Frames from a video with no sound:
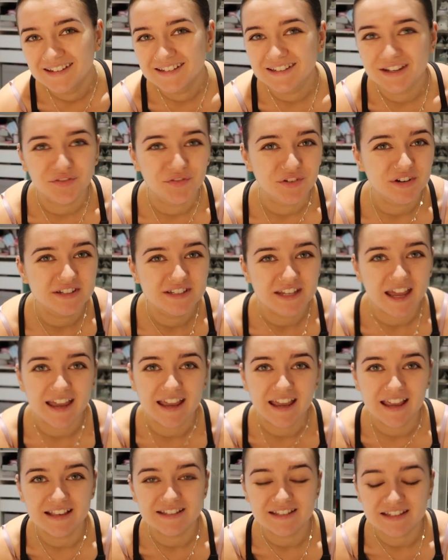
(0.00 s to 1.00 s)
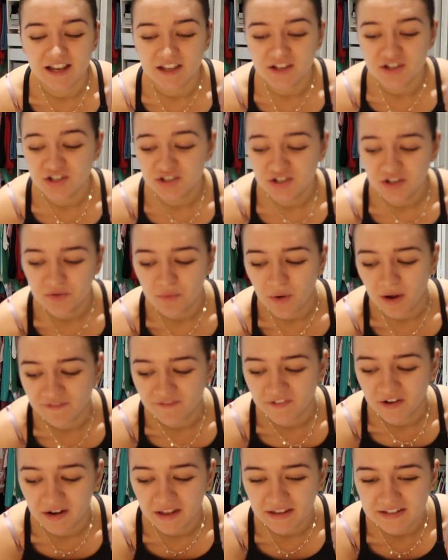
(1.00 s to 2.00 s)
different days, and like just doing what I
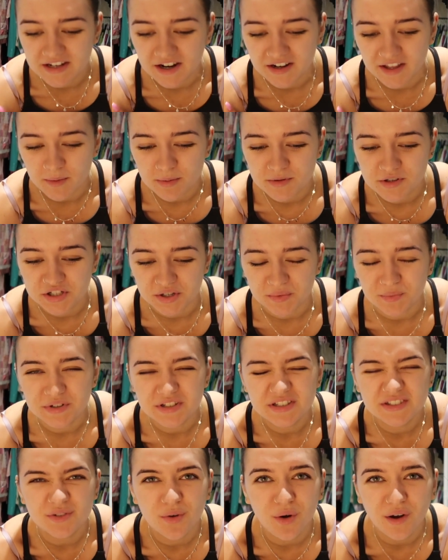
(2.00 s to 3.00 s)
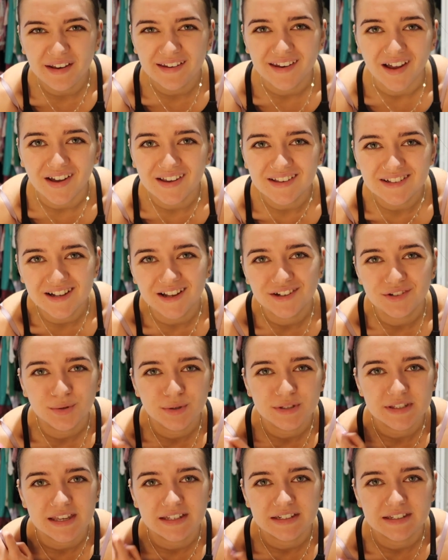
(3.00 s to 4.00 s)
feel like, turning up at the gym, which is quite nice, like
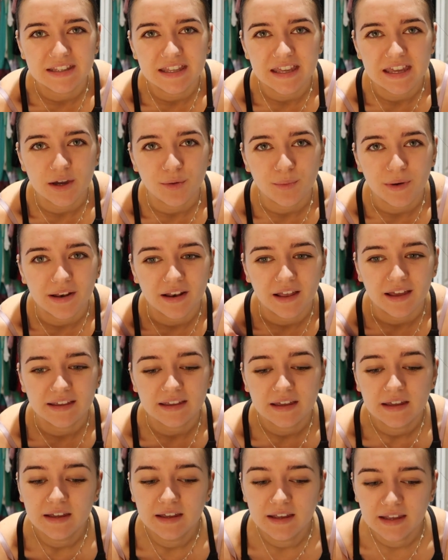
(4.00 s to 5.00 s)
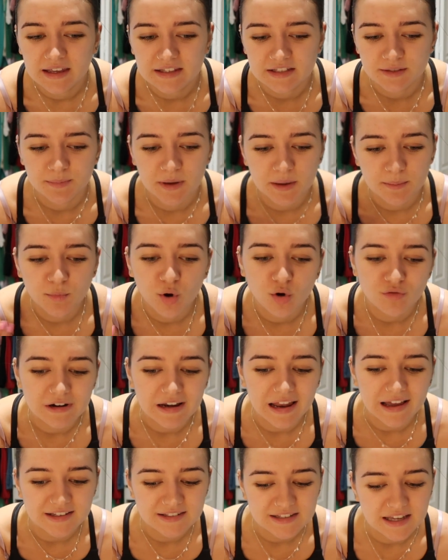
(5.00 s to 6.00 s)
towards the end of the year when like it's a bit more
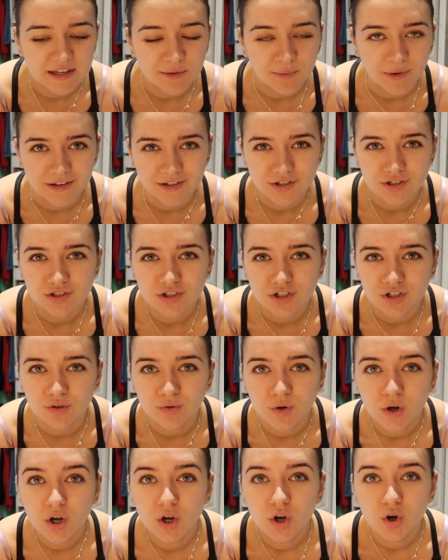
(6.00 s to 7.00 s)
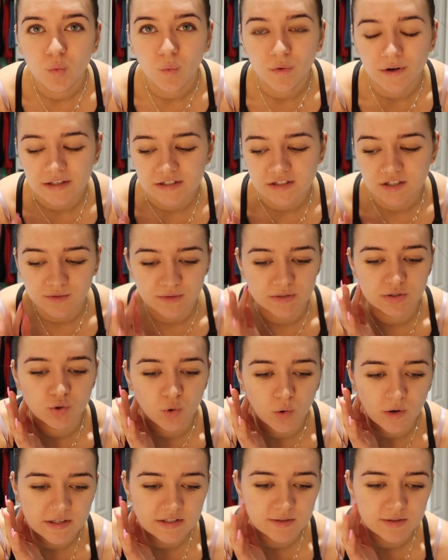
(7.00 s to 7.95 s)
relaxed anyways, just do what it is that you enjoy.